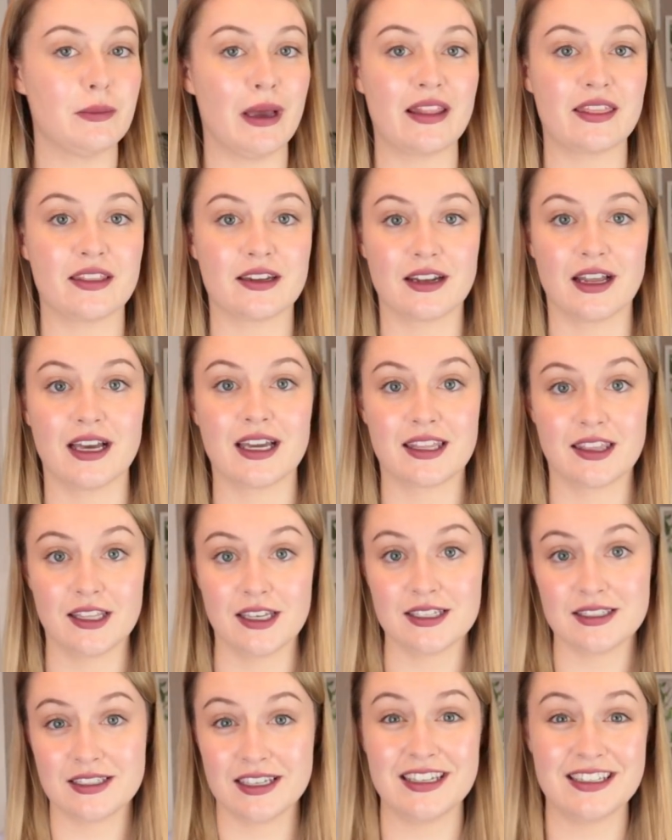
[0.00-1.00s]
method like
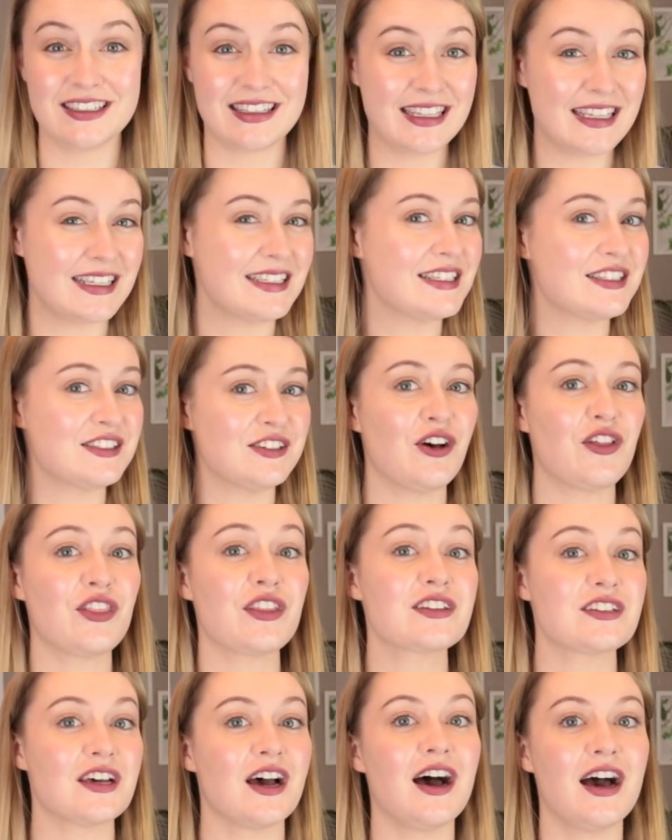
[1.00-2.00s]
this is not
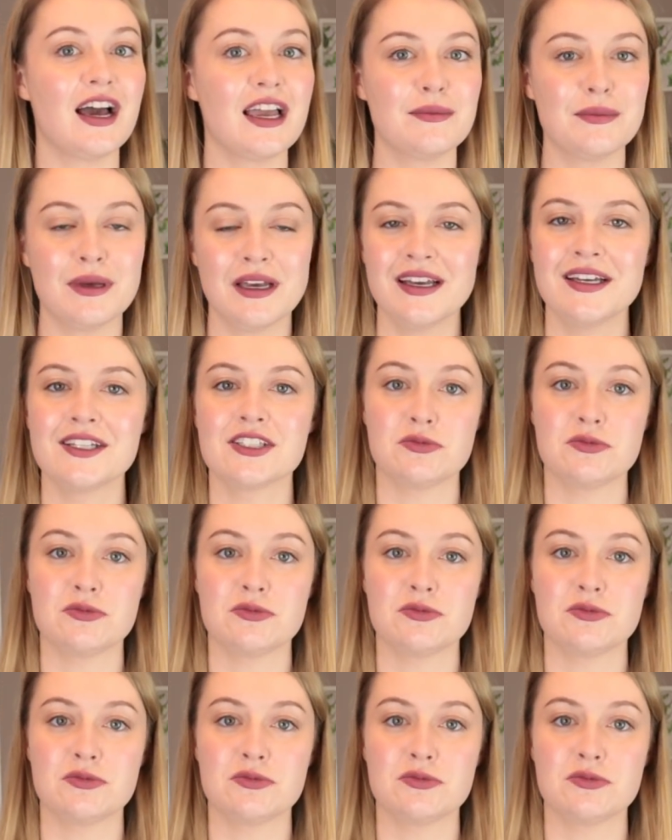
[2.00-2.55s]
the time